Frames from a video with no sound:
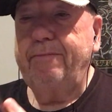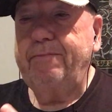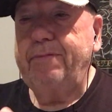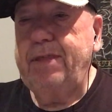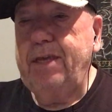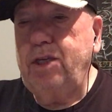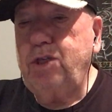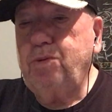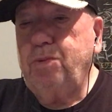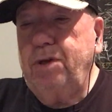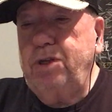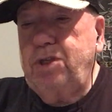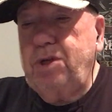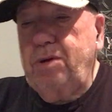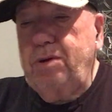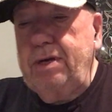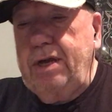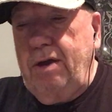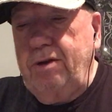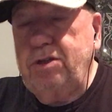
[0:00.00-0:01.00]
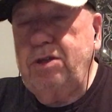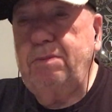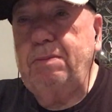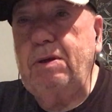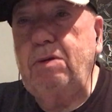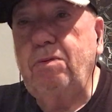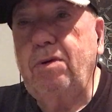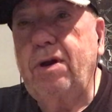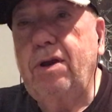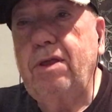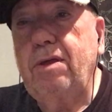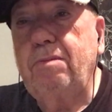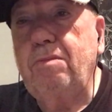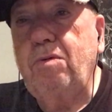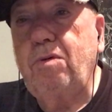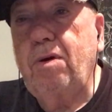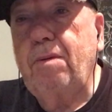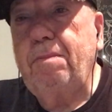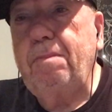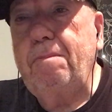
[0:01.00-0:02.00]
This one turned out to be one of the
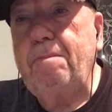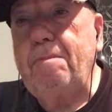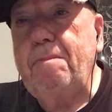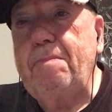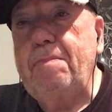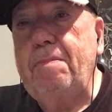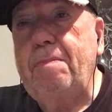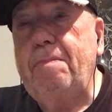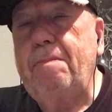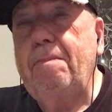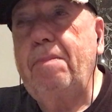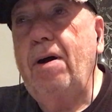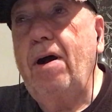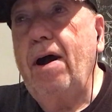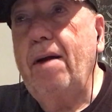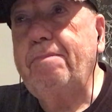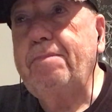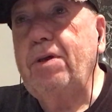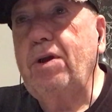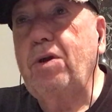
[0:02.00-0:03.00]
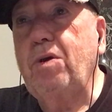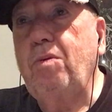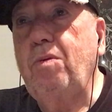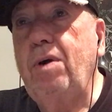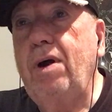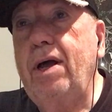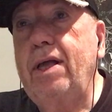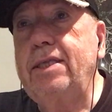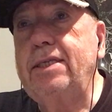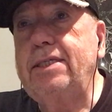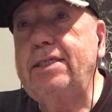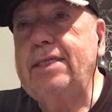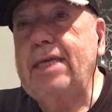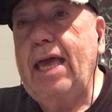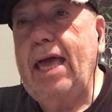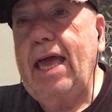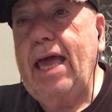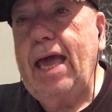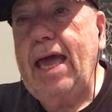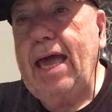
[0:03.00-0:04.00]
more popular ones
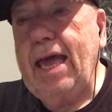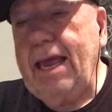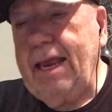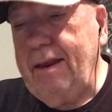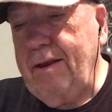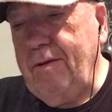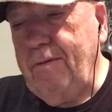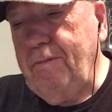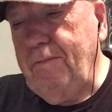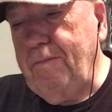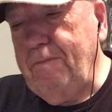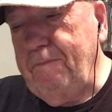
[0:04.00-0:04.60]
and